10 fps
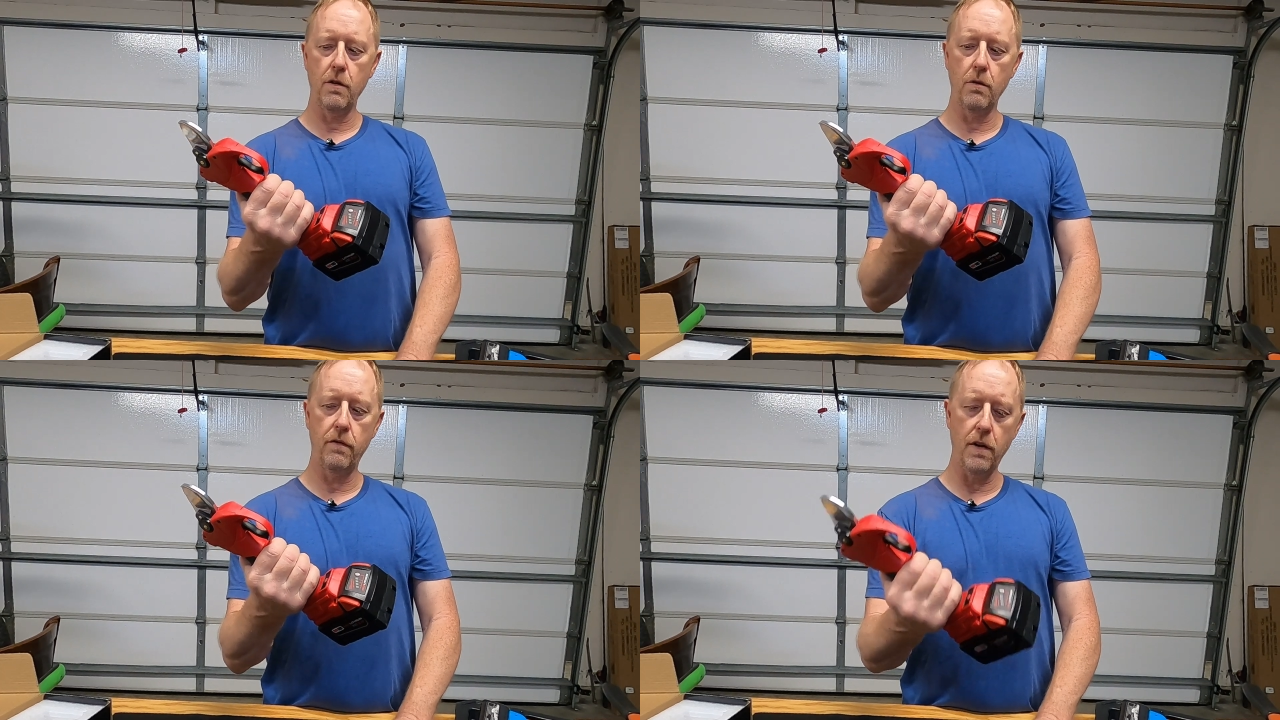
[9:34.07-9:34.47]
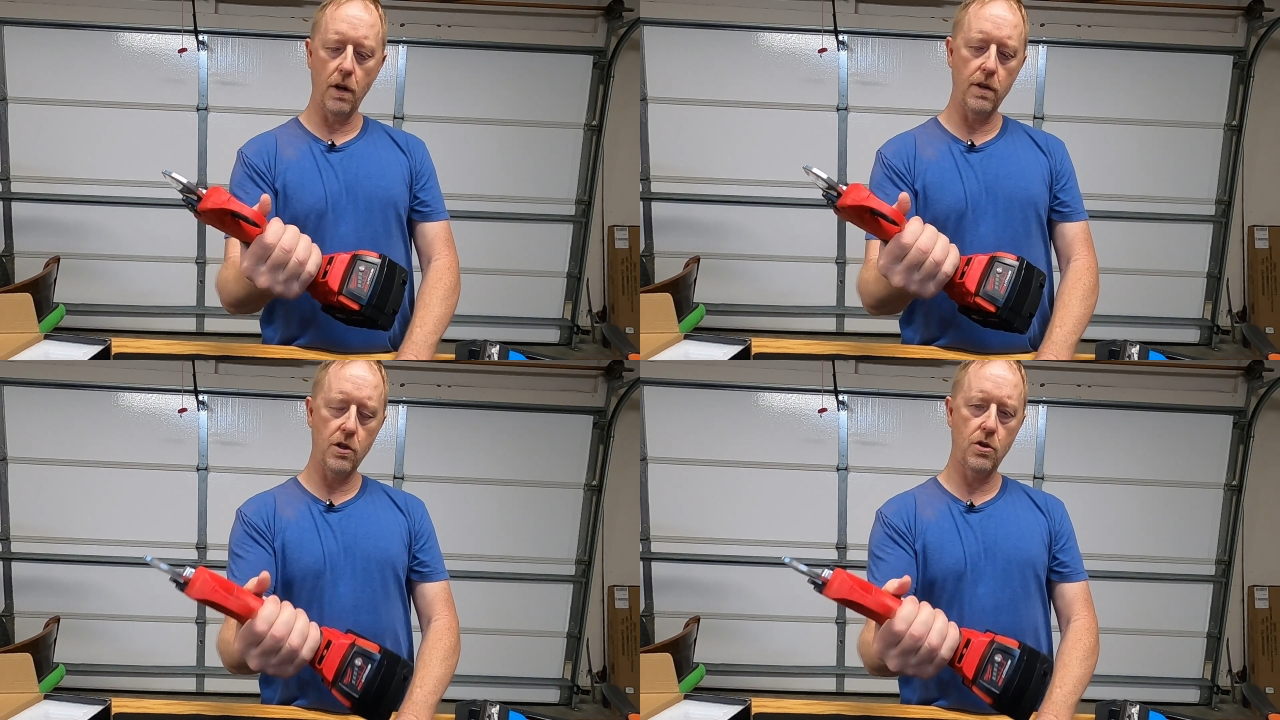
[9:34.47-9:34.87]
you
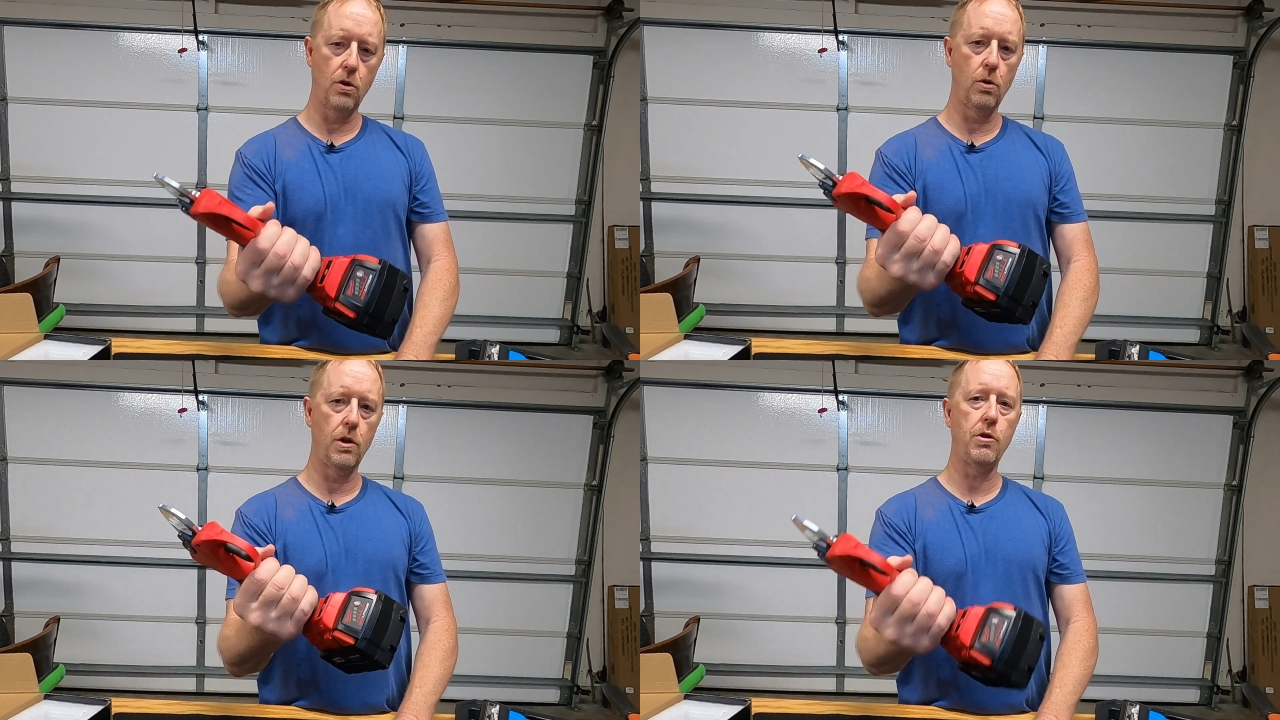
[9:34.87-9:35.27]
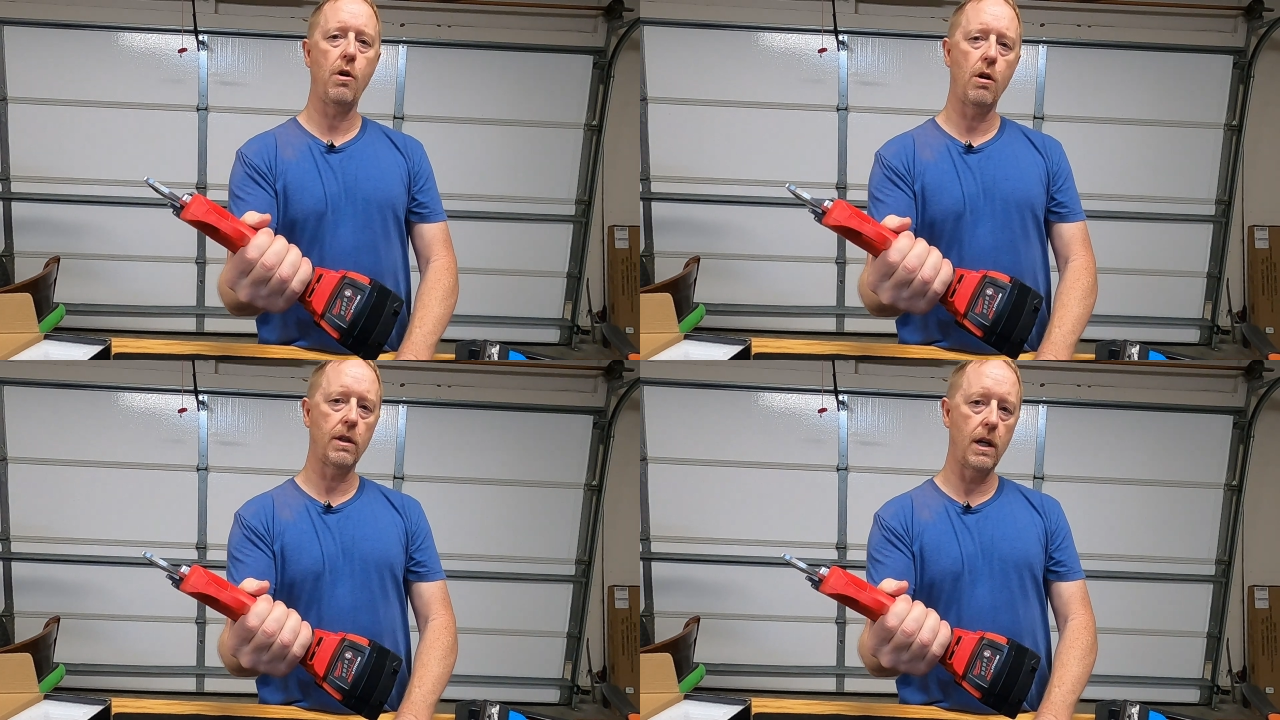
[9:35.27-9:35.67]
feel this tool and you
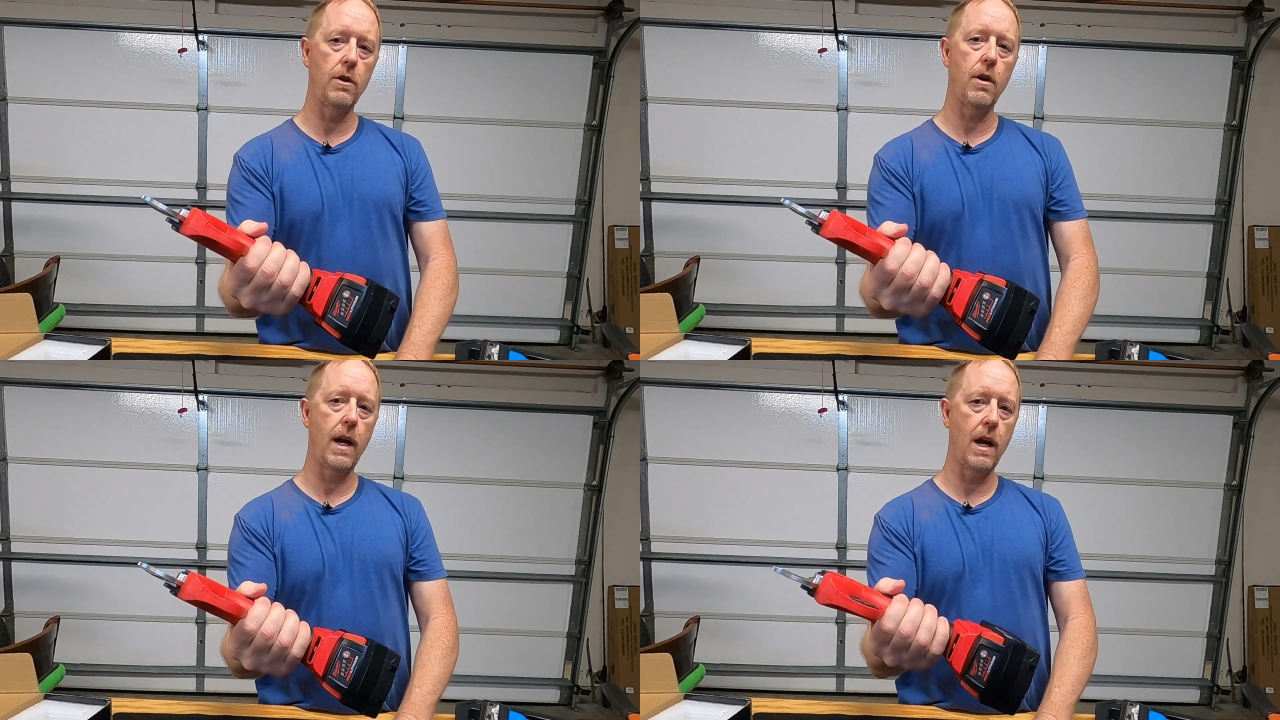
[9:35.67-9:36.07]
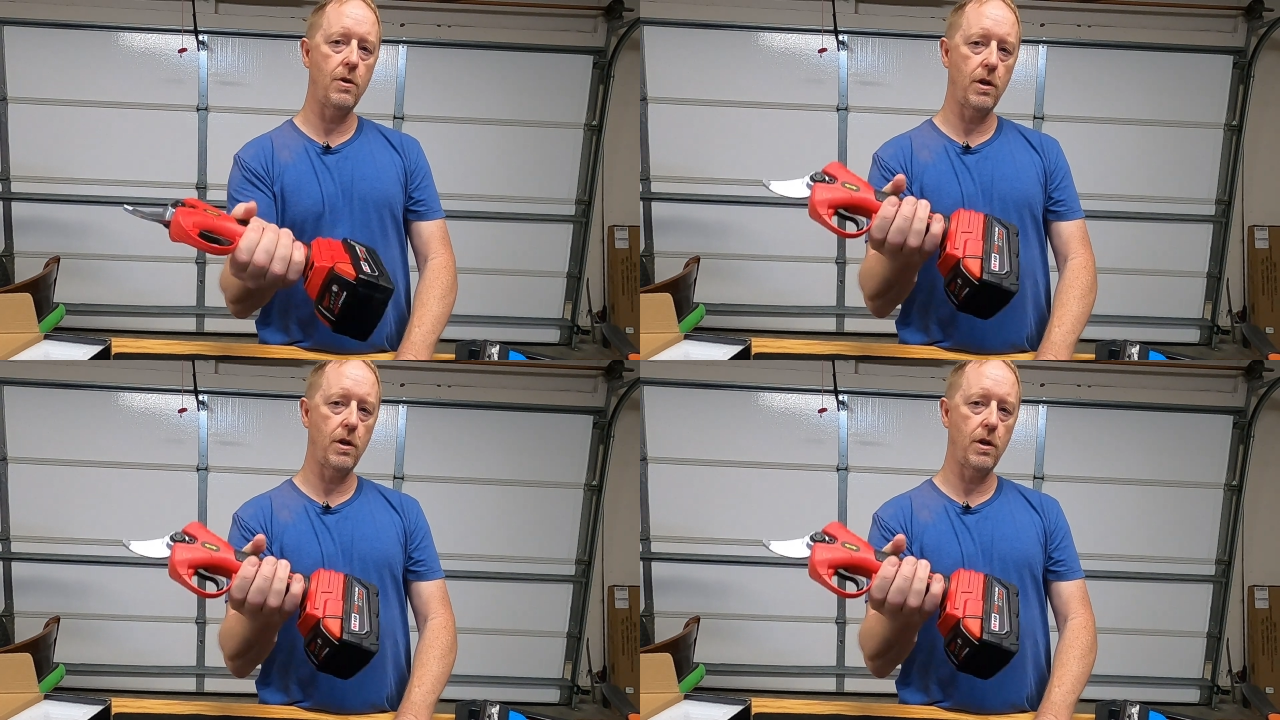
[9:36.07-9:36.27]
hold it in your hand,